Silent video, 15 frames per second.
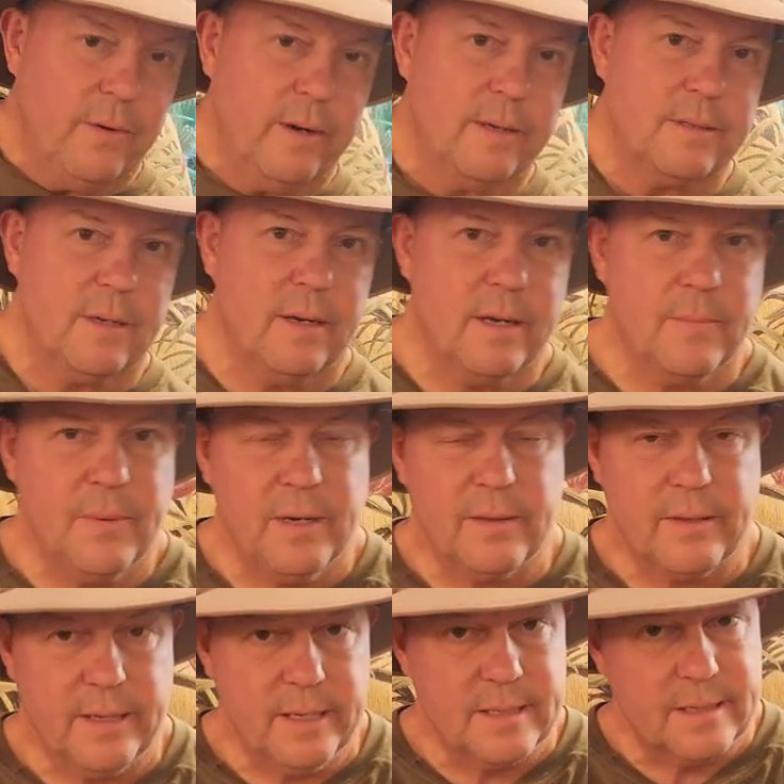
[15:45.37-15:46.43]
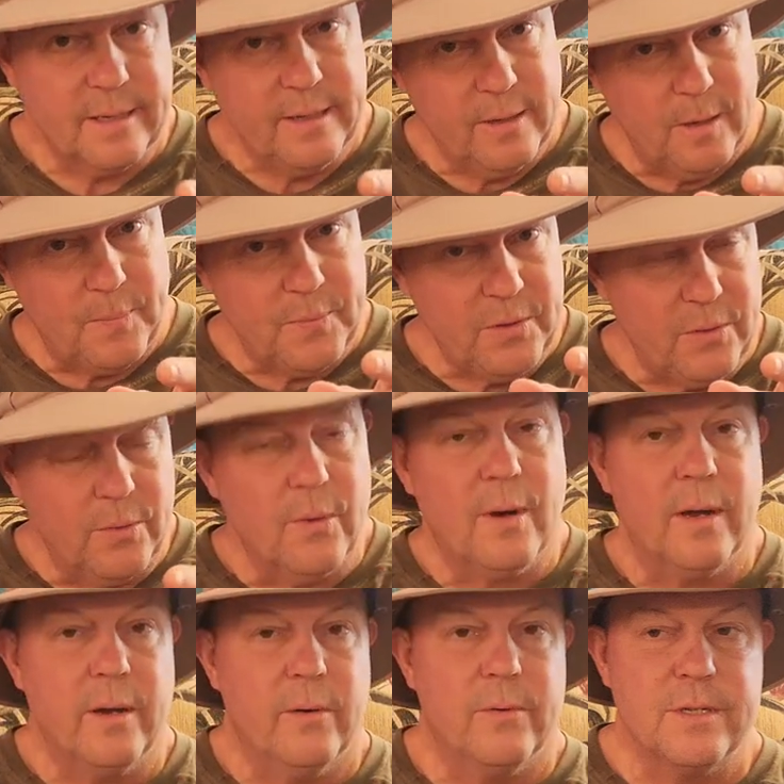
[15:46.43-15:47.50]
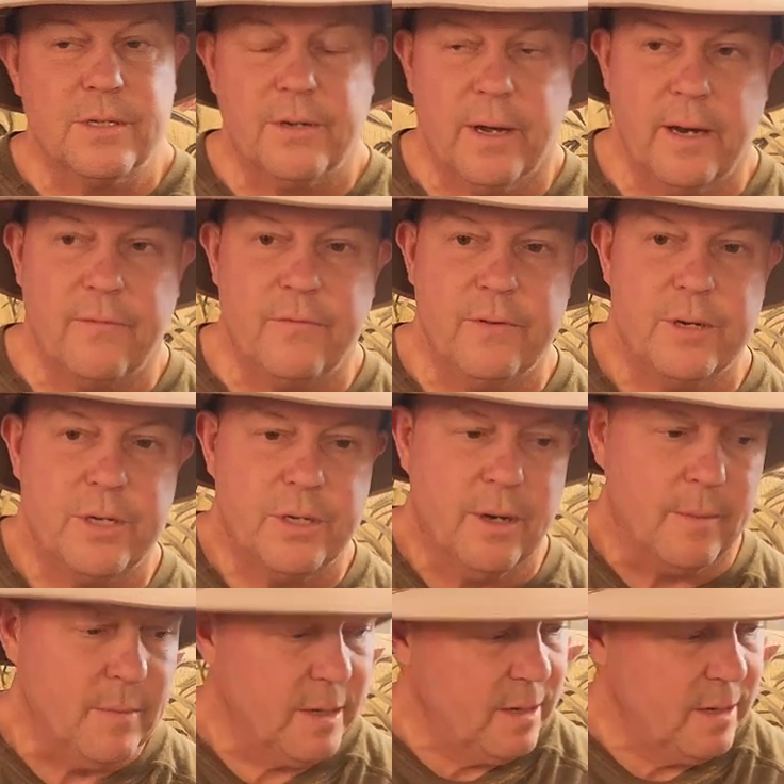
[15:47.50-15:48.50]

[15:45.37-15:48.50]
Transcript: want to talk about things to help you. I always try to finish up.